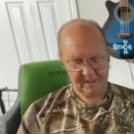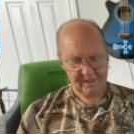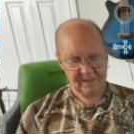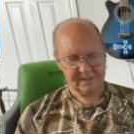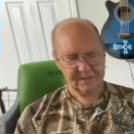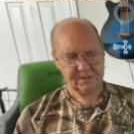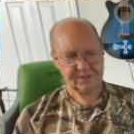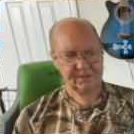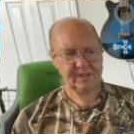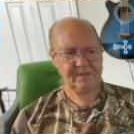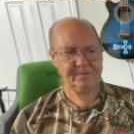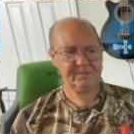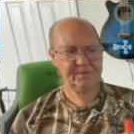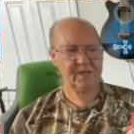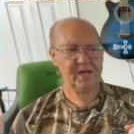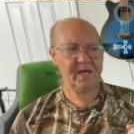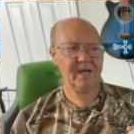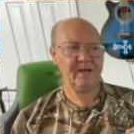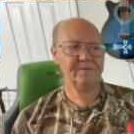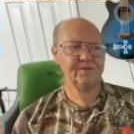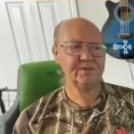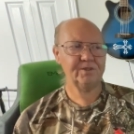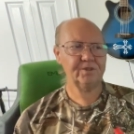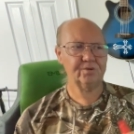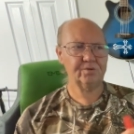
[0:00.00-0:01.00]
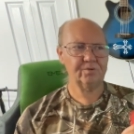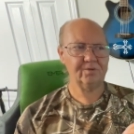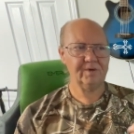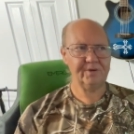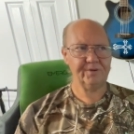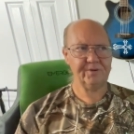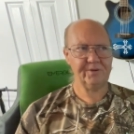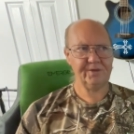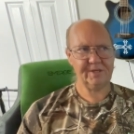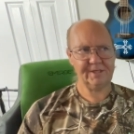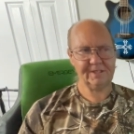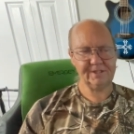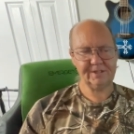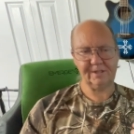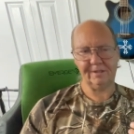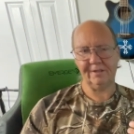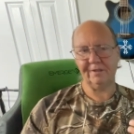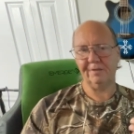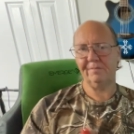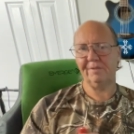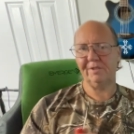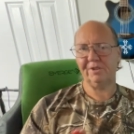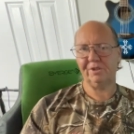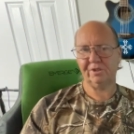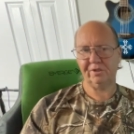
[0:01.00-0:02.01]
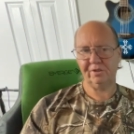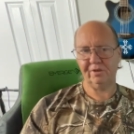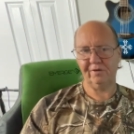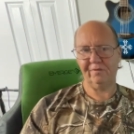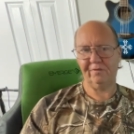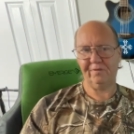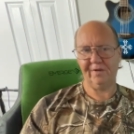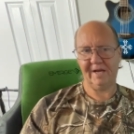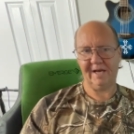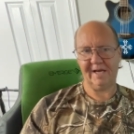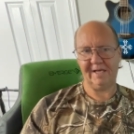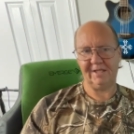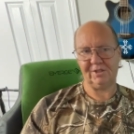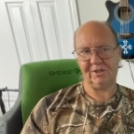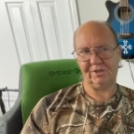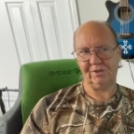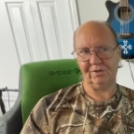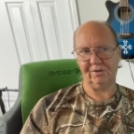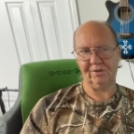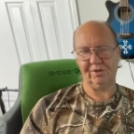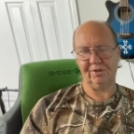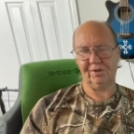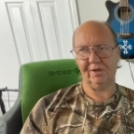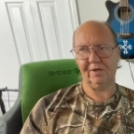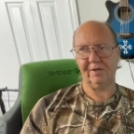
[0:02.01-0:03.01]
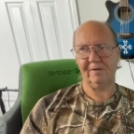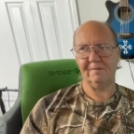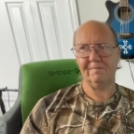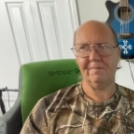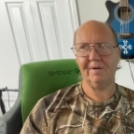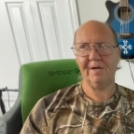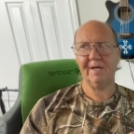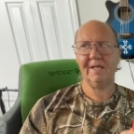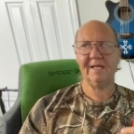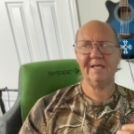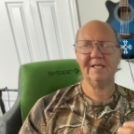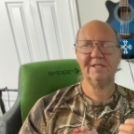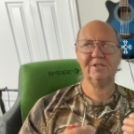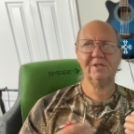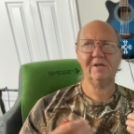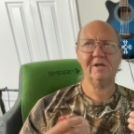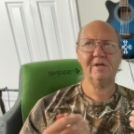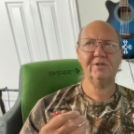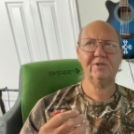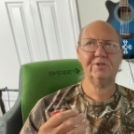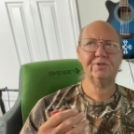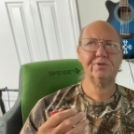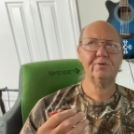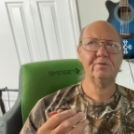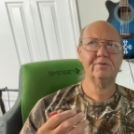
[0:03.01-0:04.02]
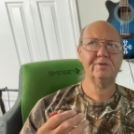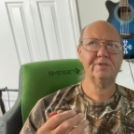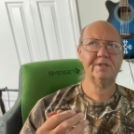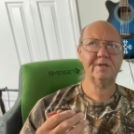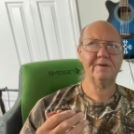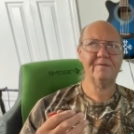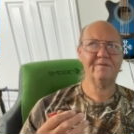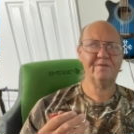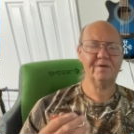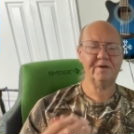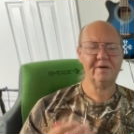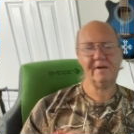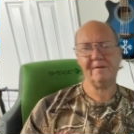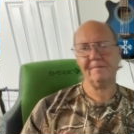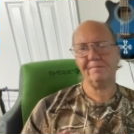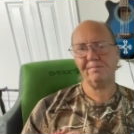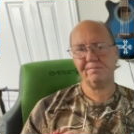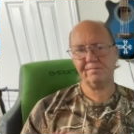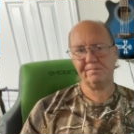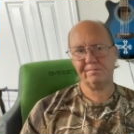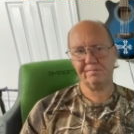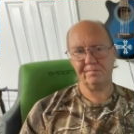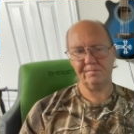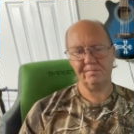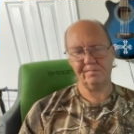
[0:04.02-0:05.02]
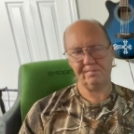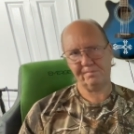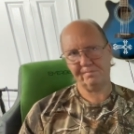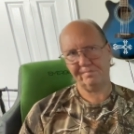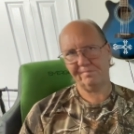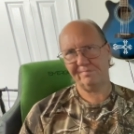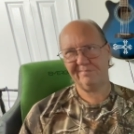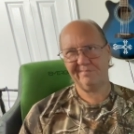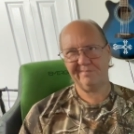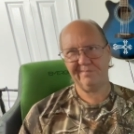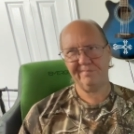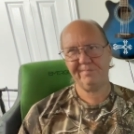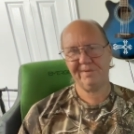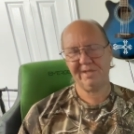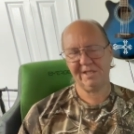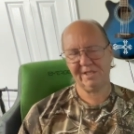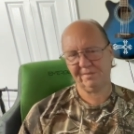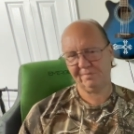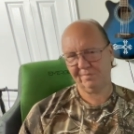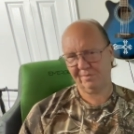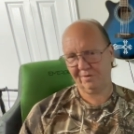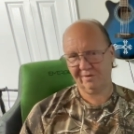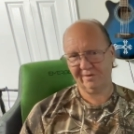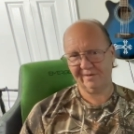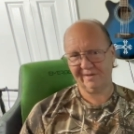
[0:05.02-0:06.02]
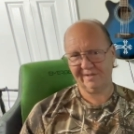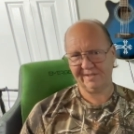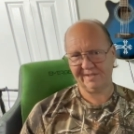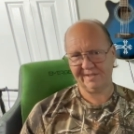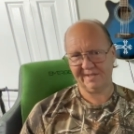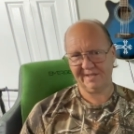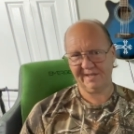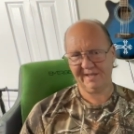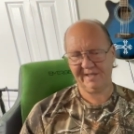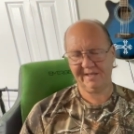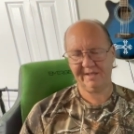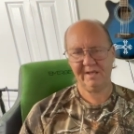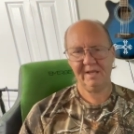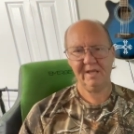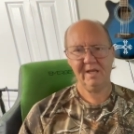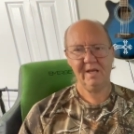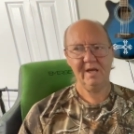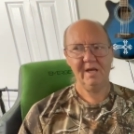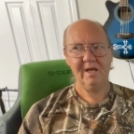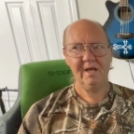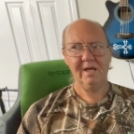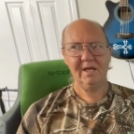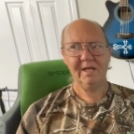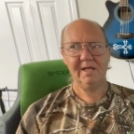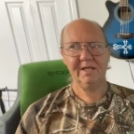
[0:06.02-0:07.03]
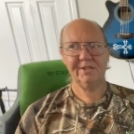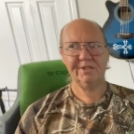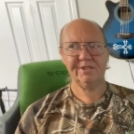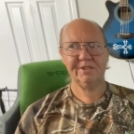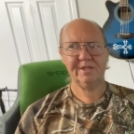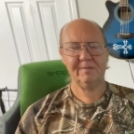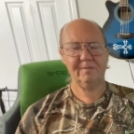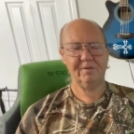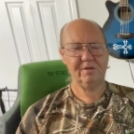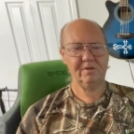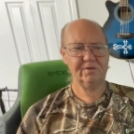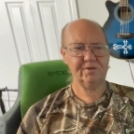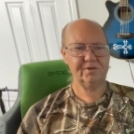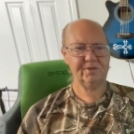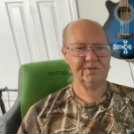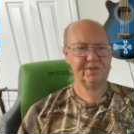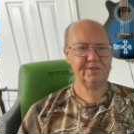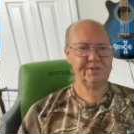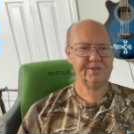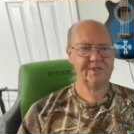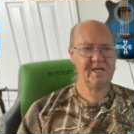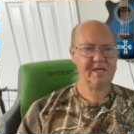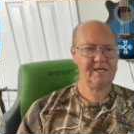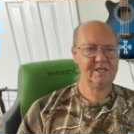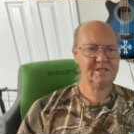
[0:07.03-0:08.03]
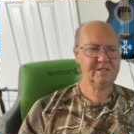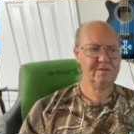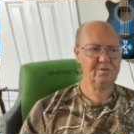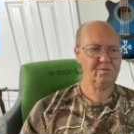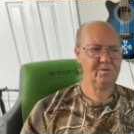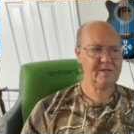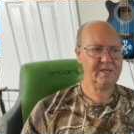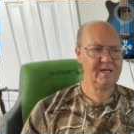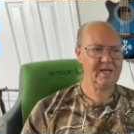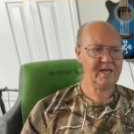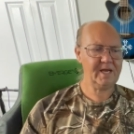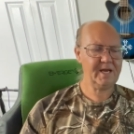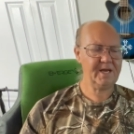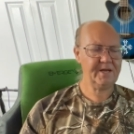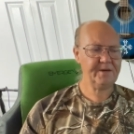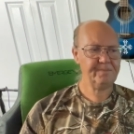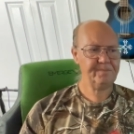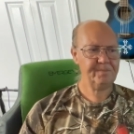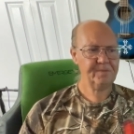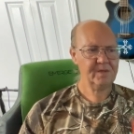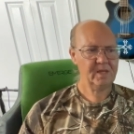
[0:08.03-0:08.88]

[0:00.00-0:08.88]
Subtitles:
Sometimes you run things a little bit too fast, you learn, but it's also is a very piss poor design in some of those snakes that we had.